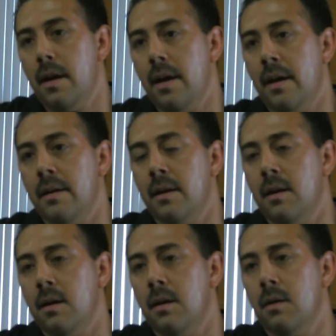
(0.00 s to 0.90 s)
and
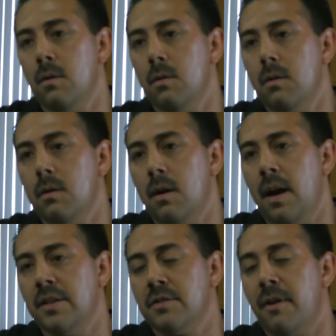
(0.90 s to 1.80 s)

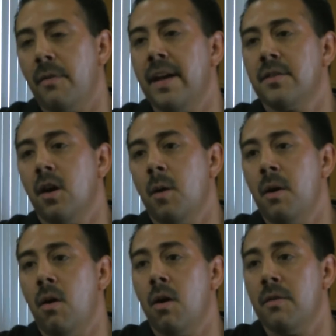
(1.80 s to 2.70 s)
I just felt that tug on
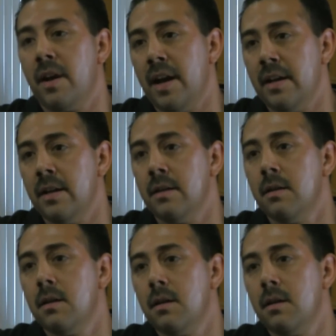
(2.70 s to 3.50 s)
my heart that I needed